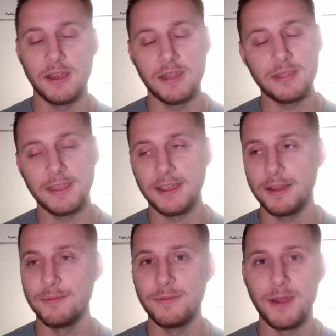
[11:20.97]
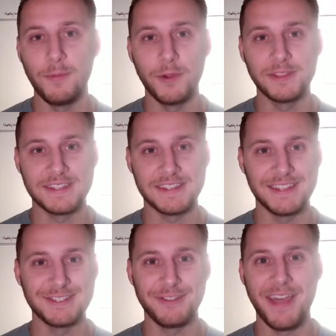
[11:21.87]
I think I'm with the
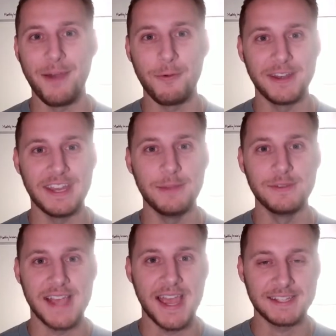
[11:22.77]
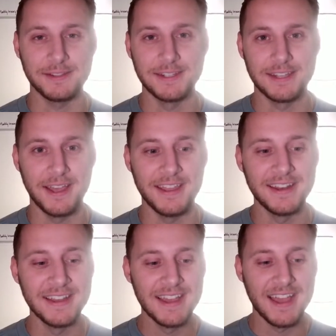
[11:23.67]
Sens on that one. He was excellent tonight.